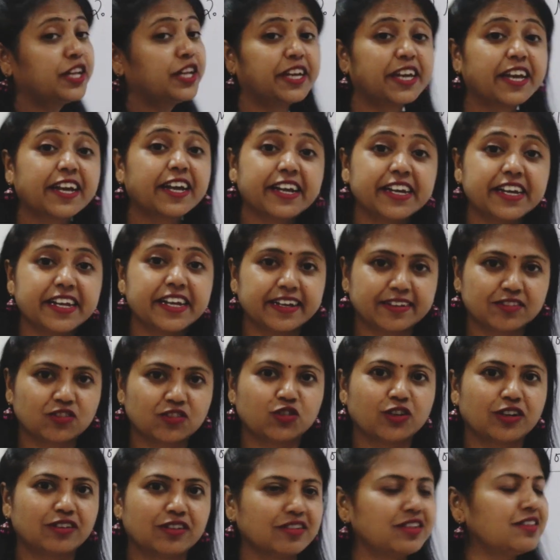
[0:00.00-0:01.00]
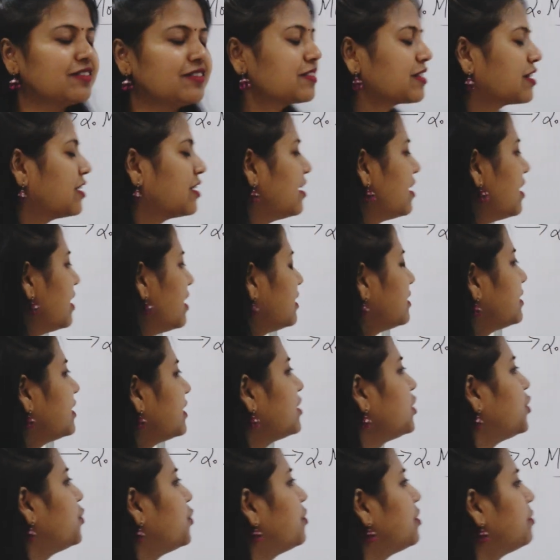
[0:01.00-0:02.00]
taking any extra risk,
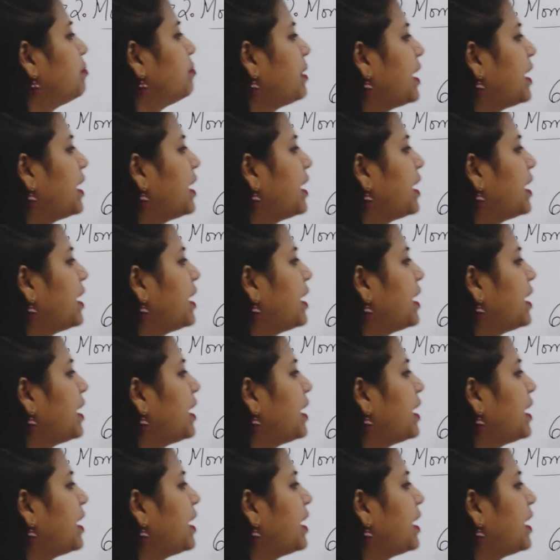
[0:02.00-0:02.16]
that you will